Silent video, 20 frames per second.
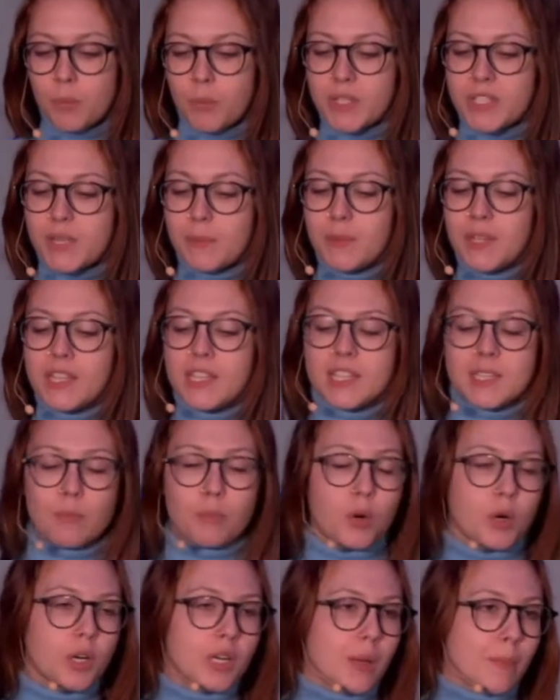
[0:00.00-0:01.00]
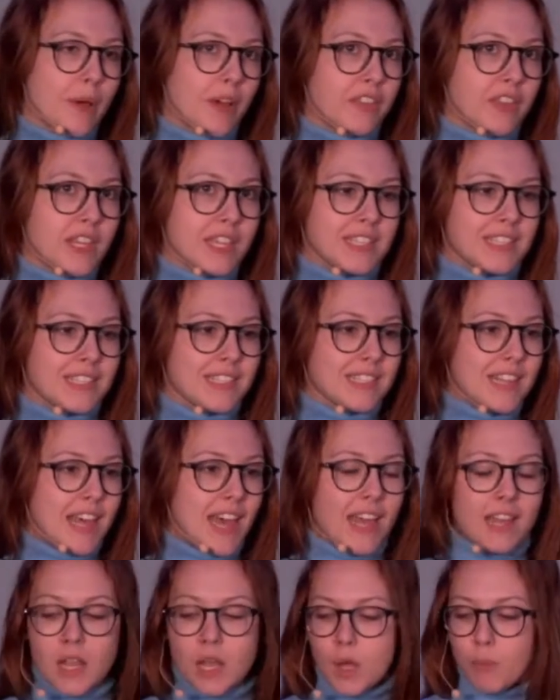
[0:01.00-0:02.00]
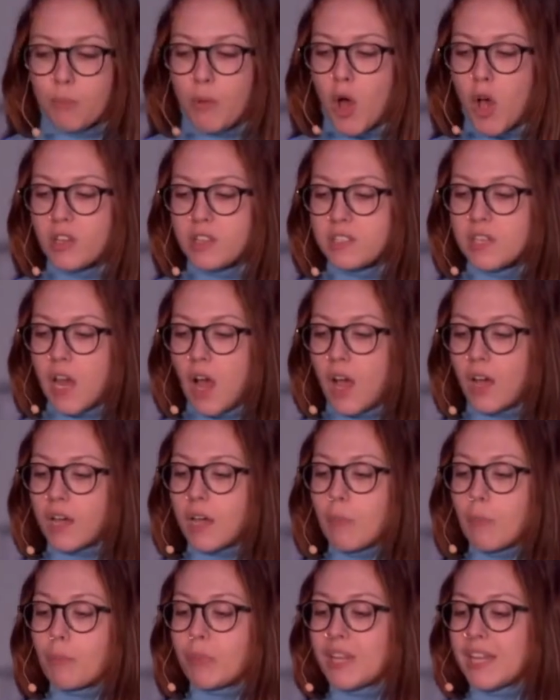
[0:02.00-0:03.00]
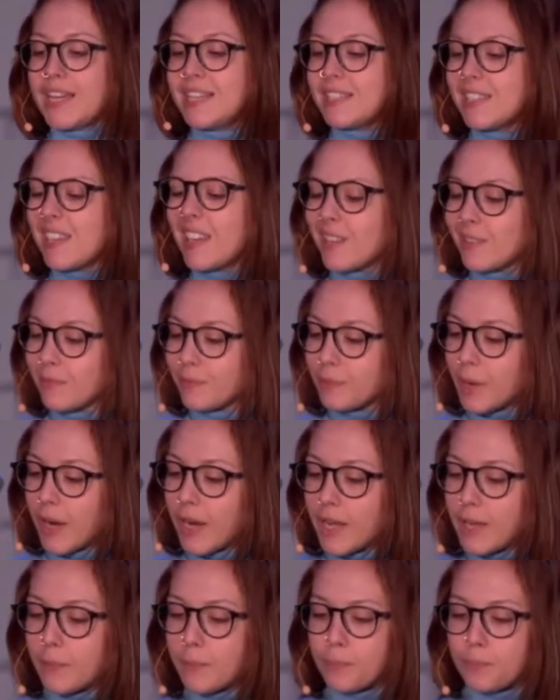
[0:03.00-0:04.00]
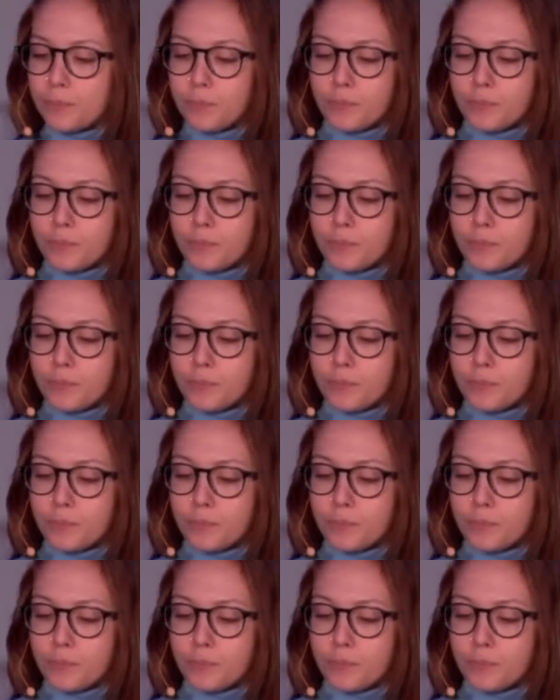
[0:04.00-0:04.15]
But something that's important about this is that Paul's not complacent, right?